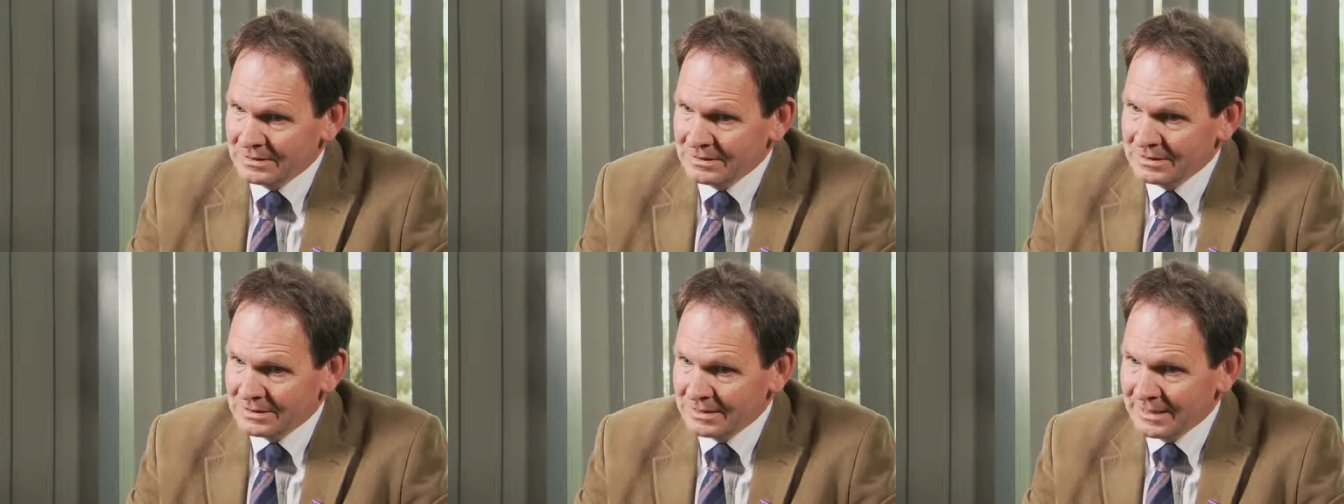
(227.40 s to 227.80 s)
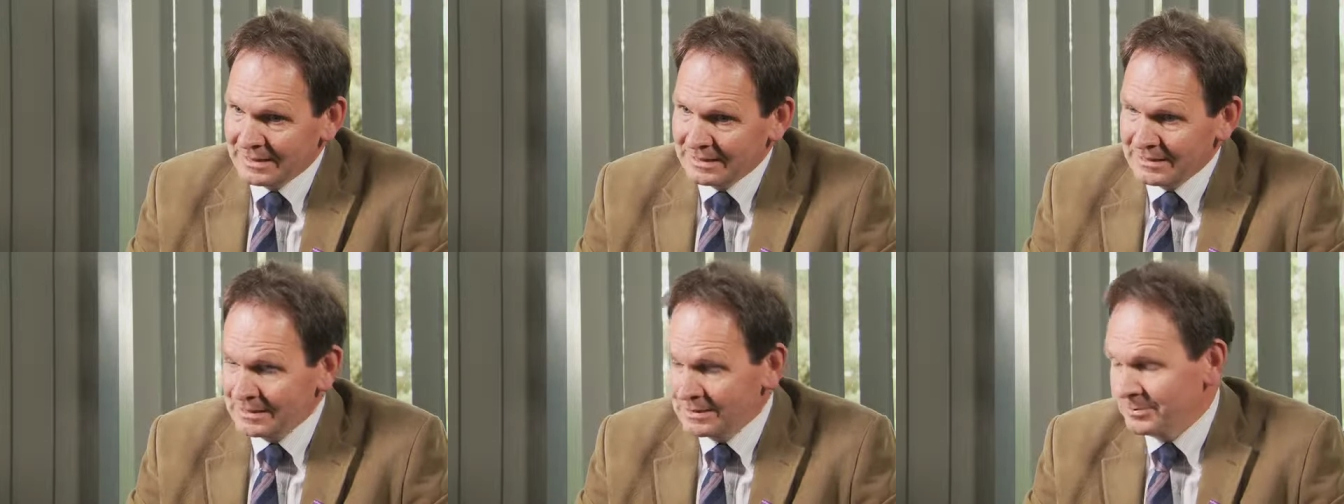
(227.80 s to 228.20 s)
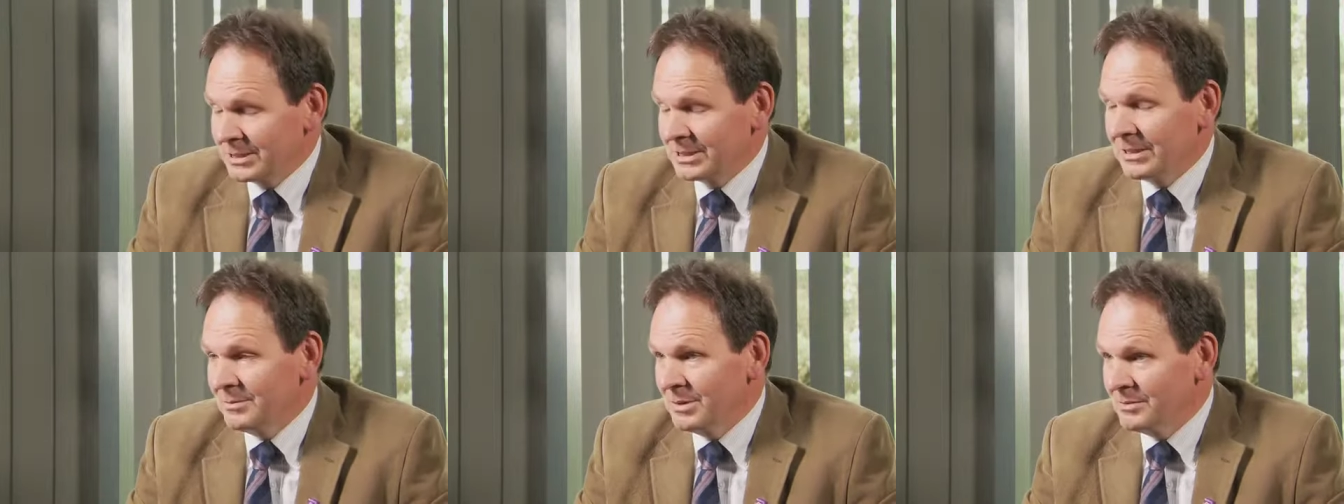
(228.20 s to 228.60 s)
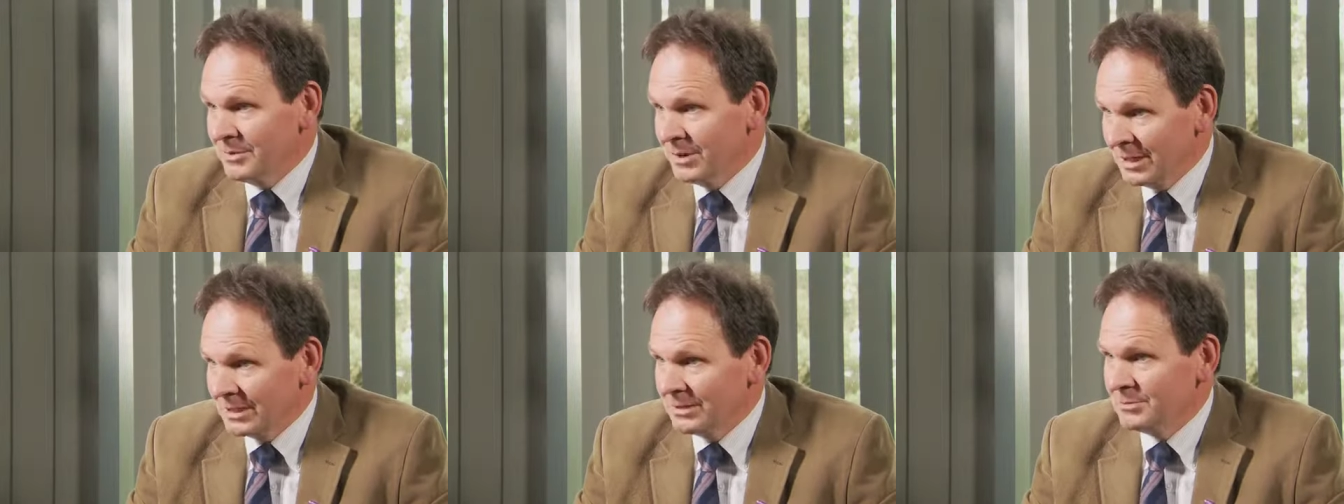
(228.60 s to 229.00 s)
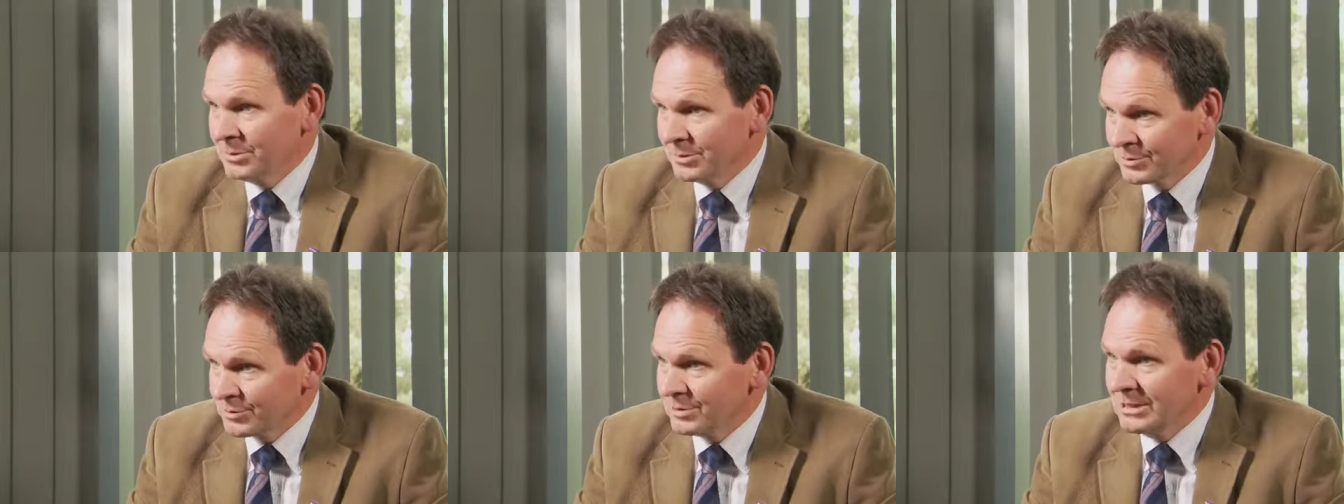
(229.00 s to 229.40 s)
is likely to become a
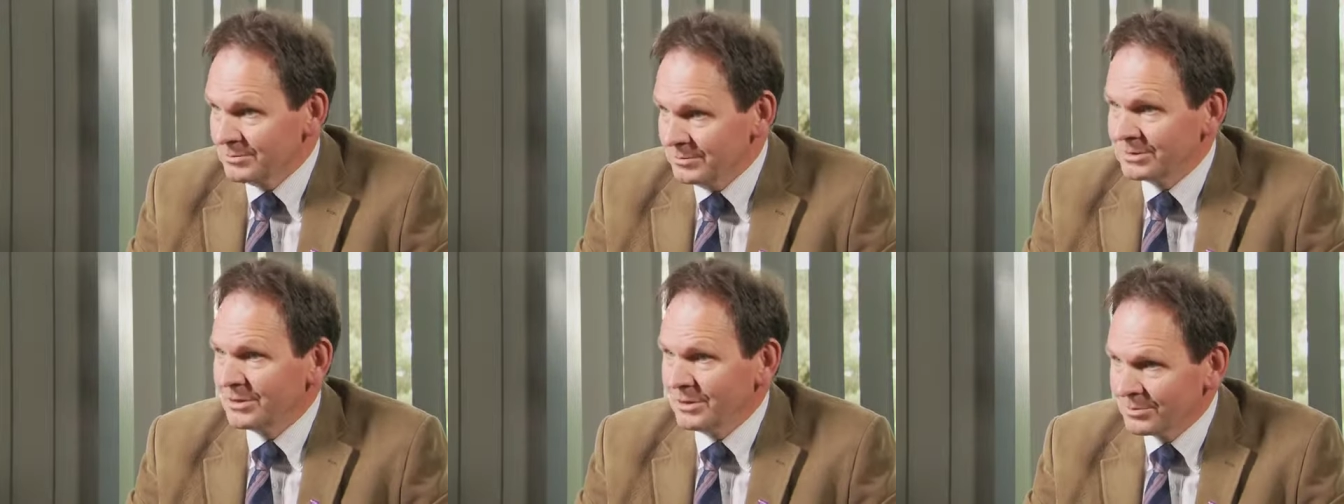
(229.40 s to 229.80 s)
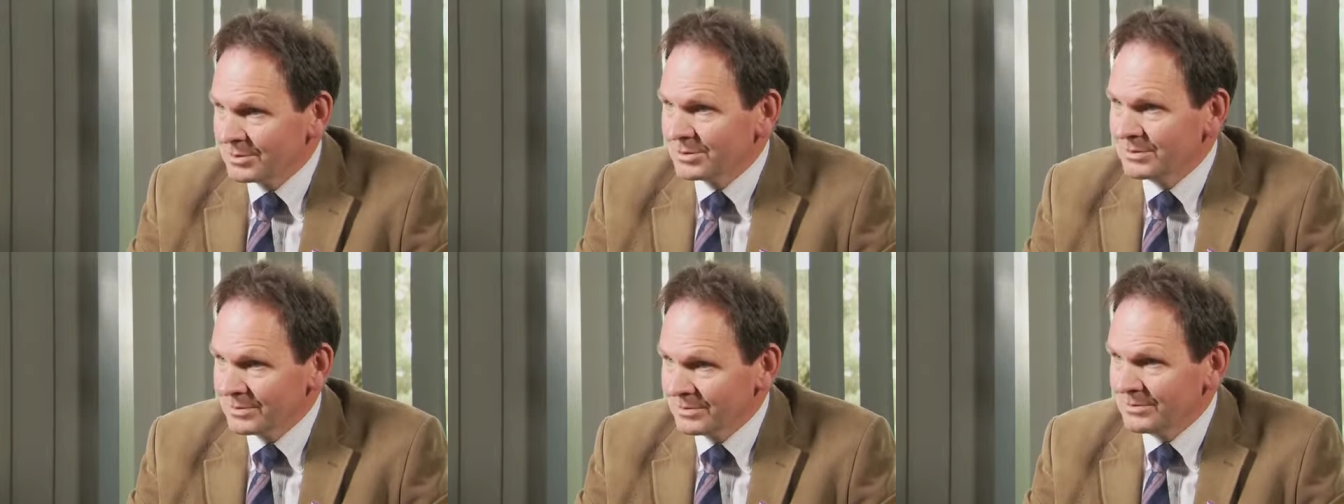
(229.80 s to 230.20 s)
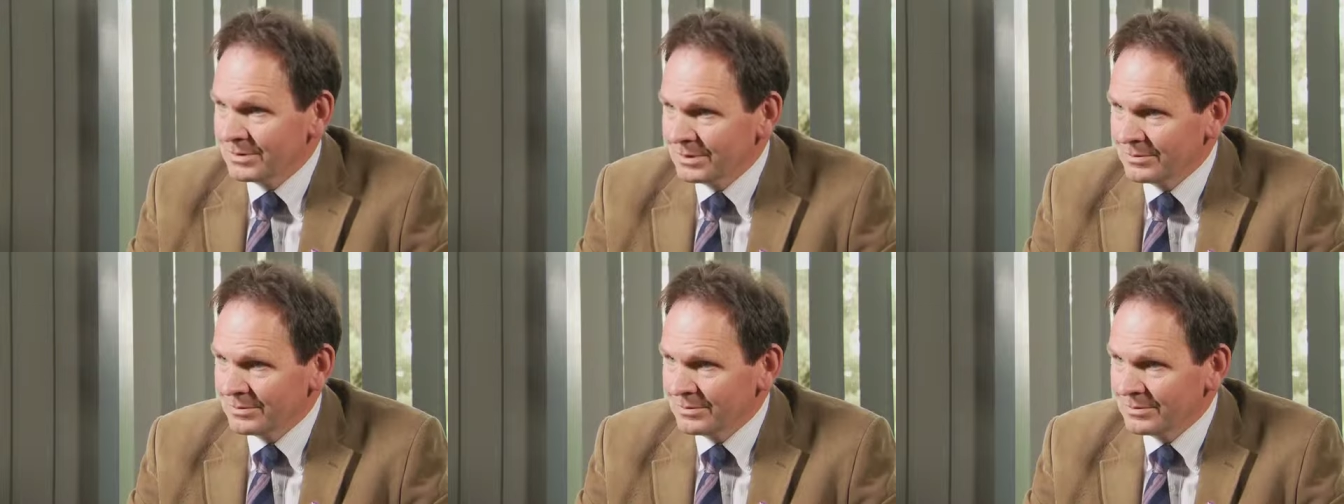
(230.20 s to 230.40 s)
viable treatment option